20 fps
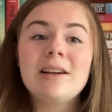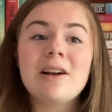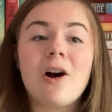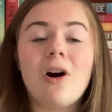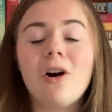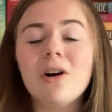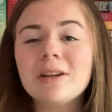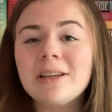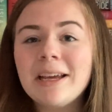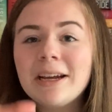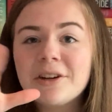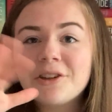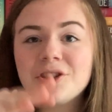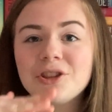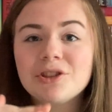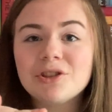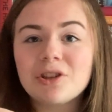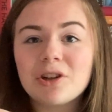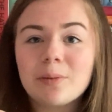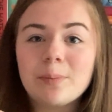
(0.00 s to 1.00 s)
All
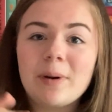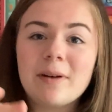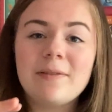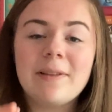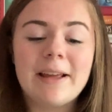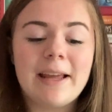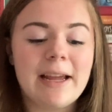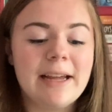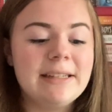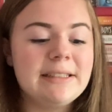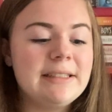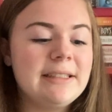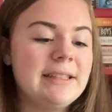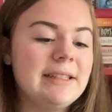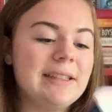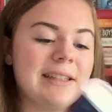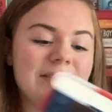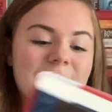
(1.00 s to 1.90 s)
characters are above, 18.